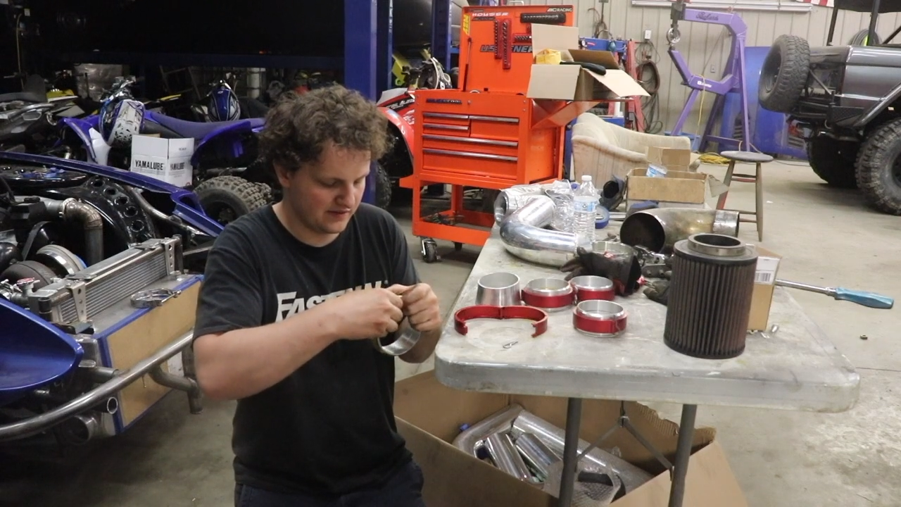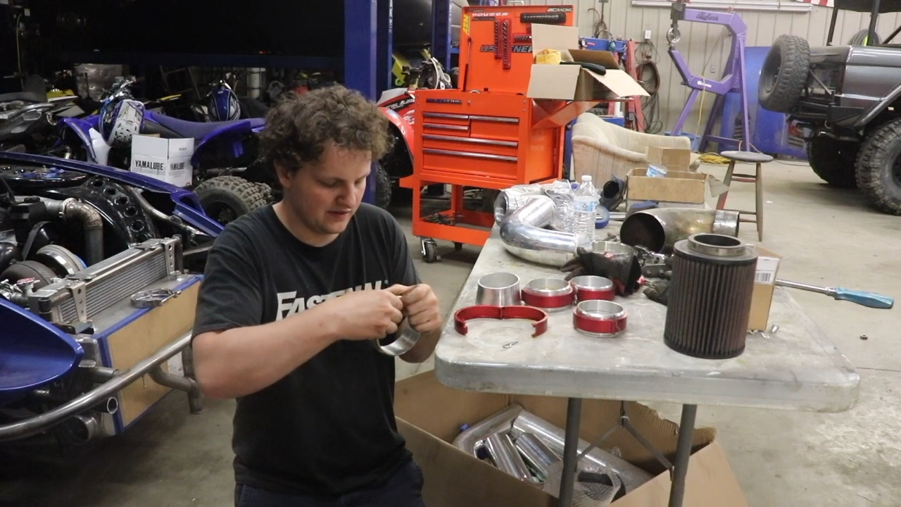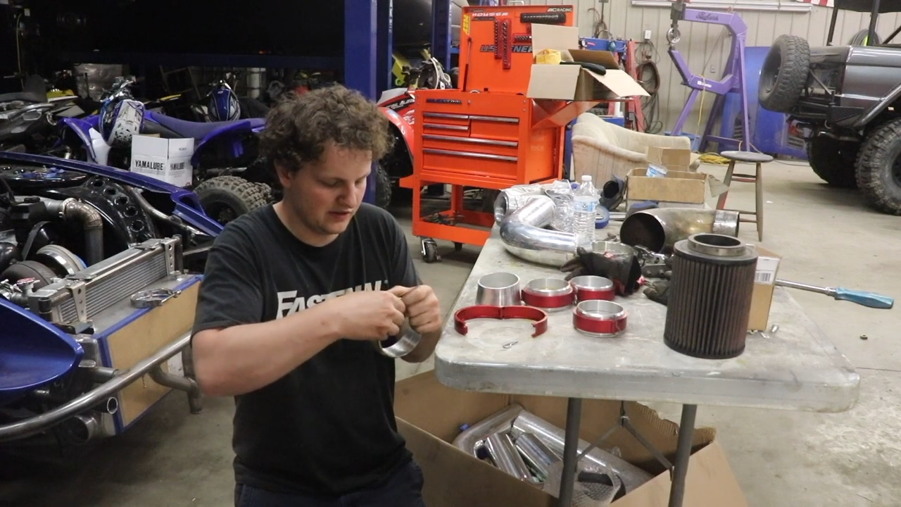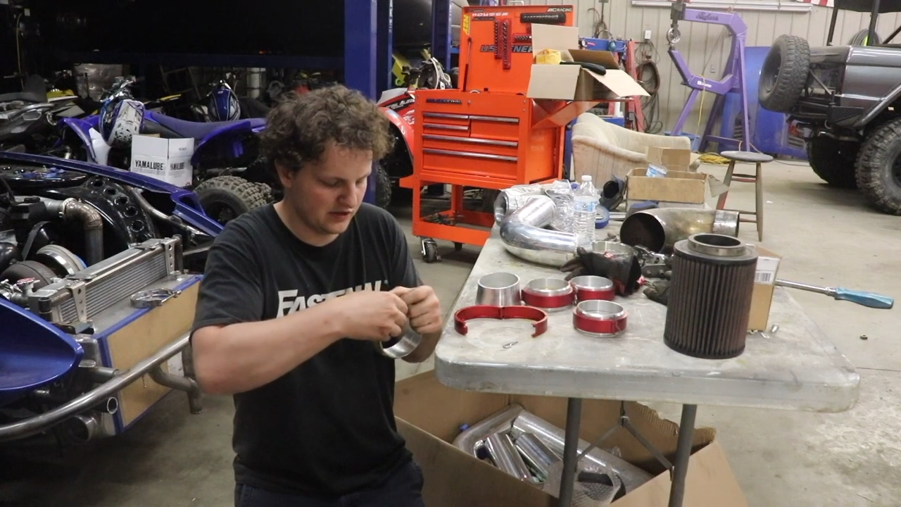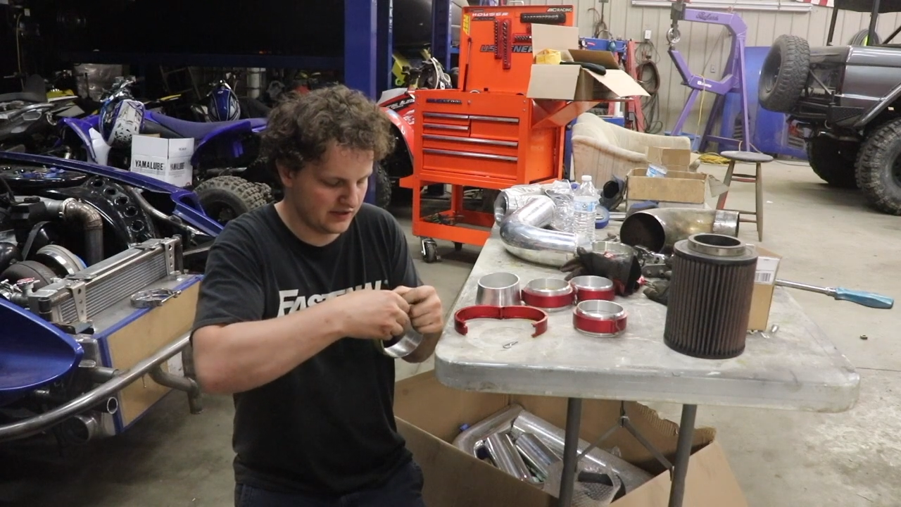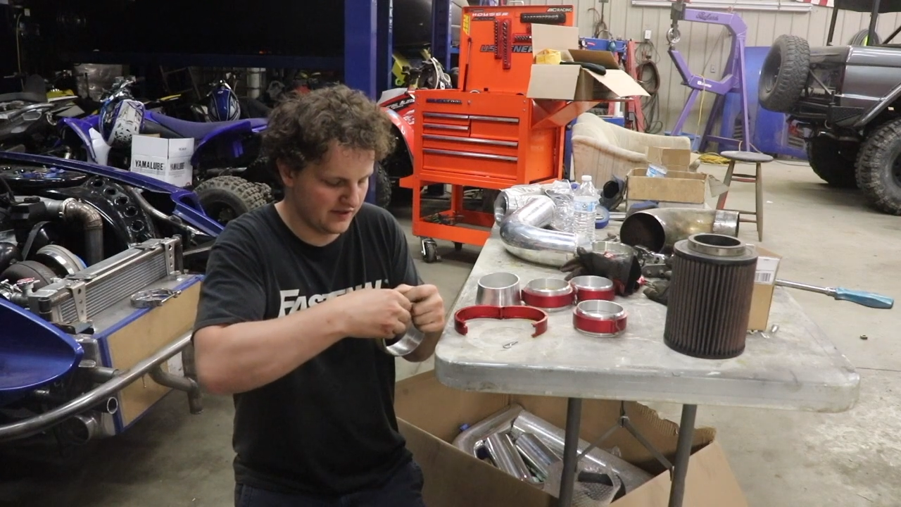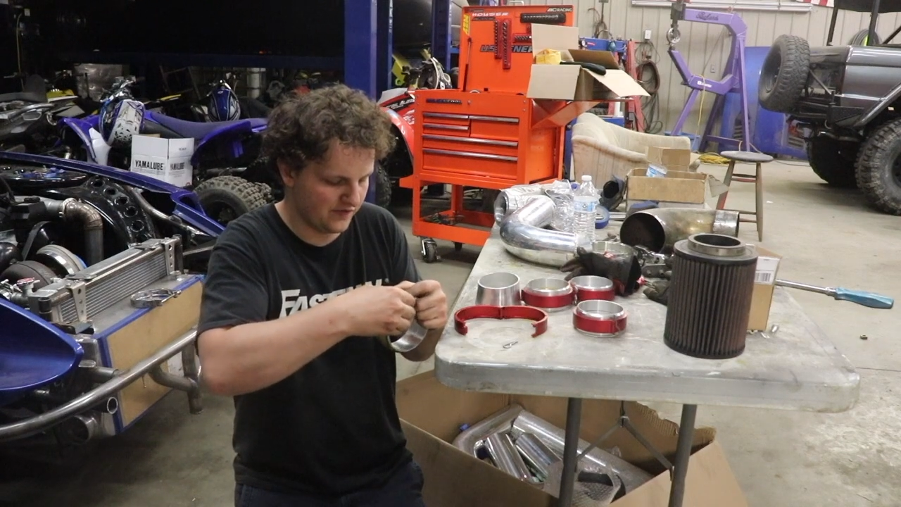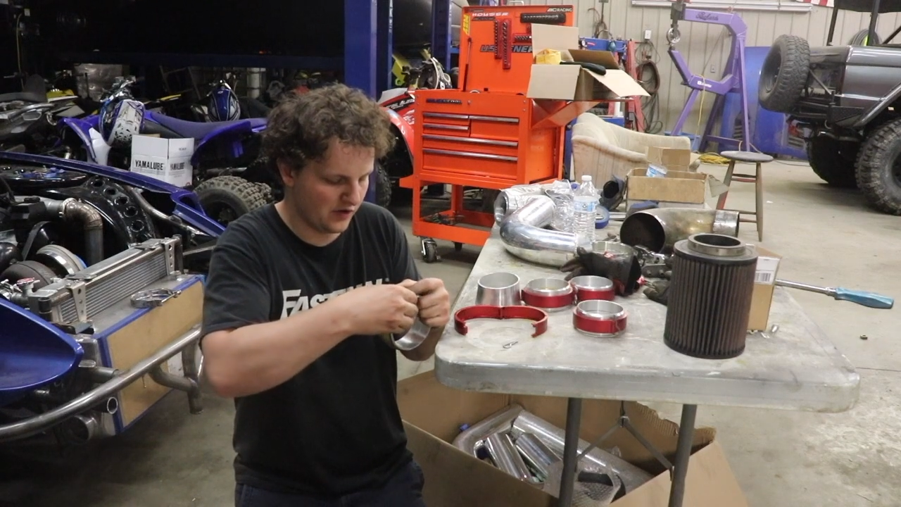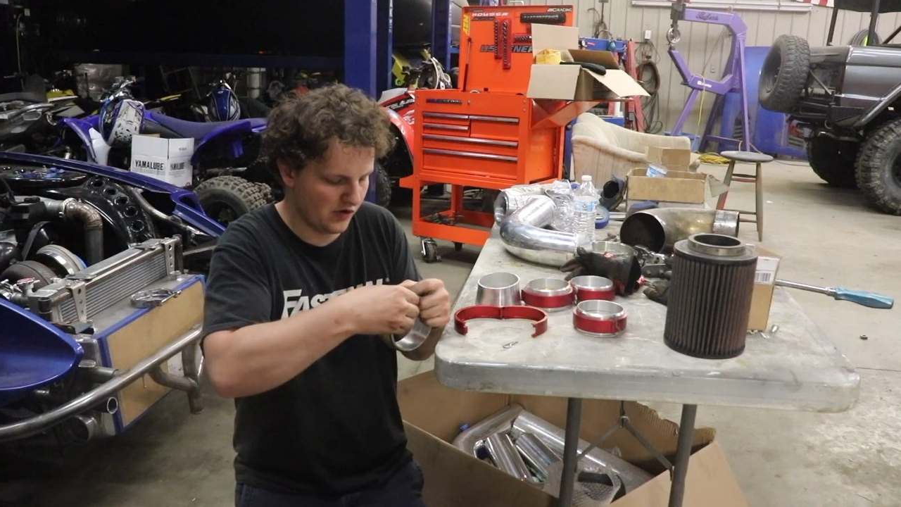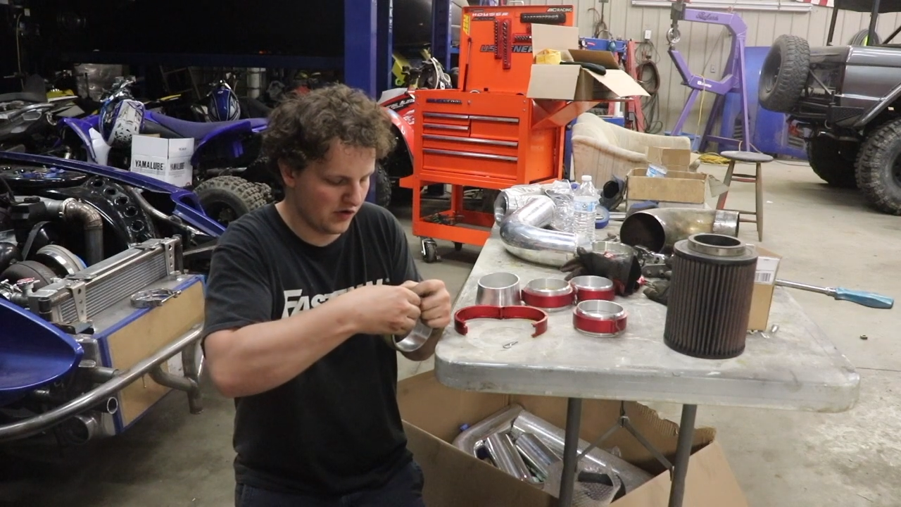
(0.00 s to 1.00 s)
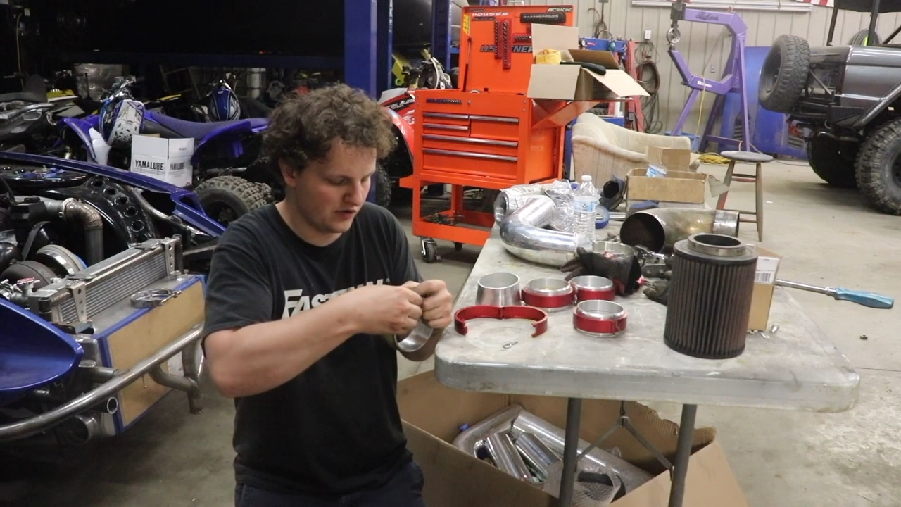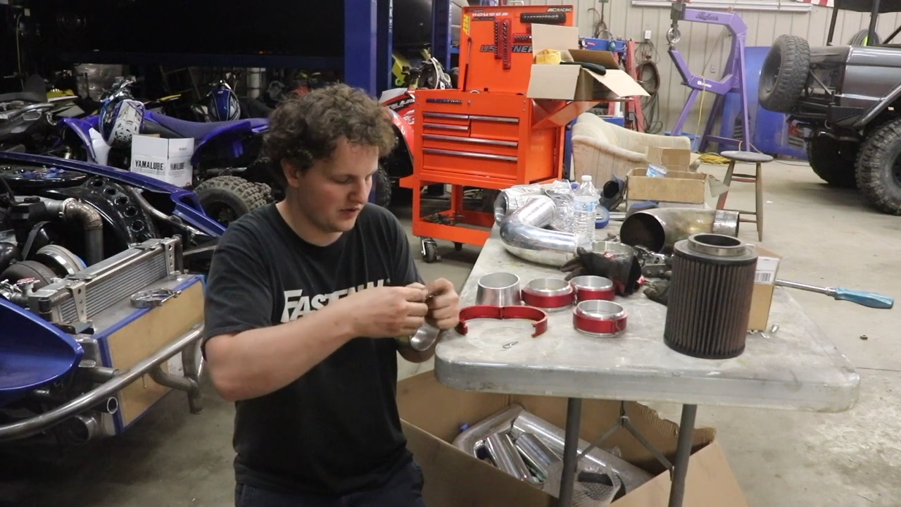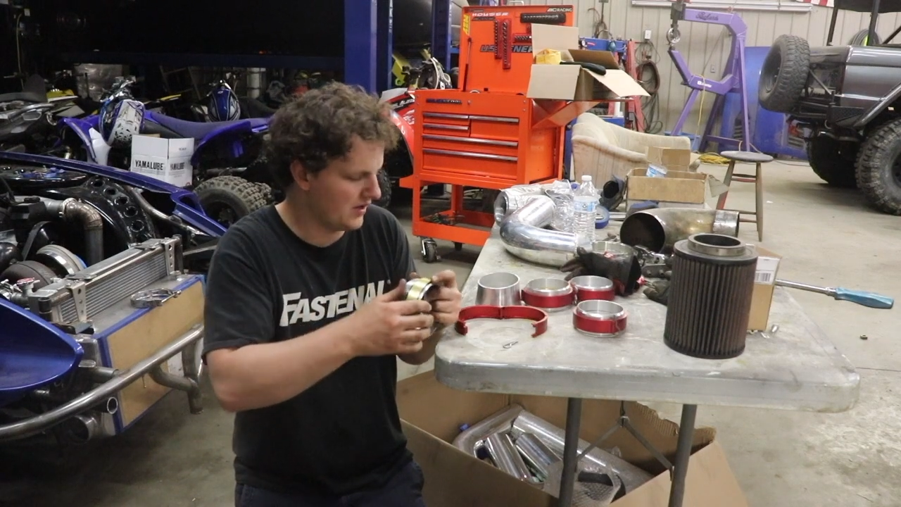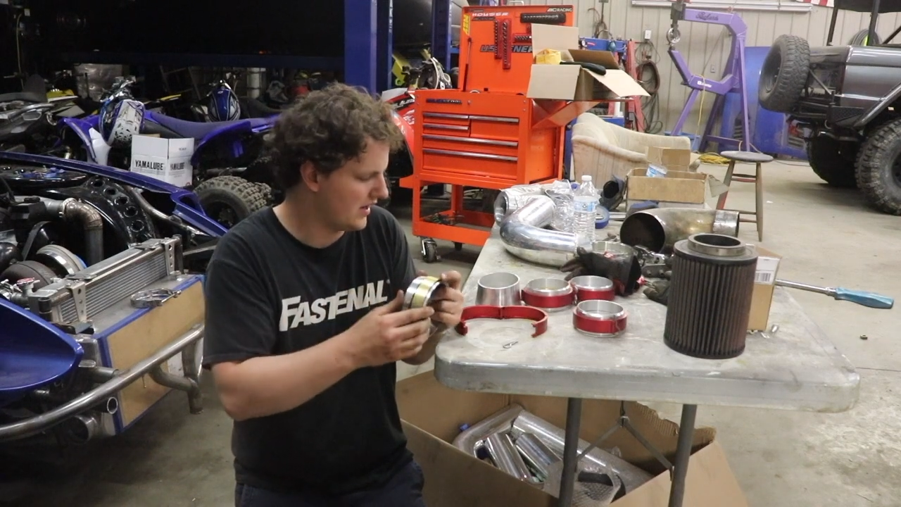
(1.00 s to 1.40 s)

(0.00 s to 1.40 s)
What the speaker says: a little difficult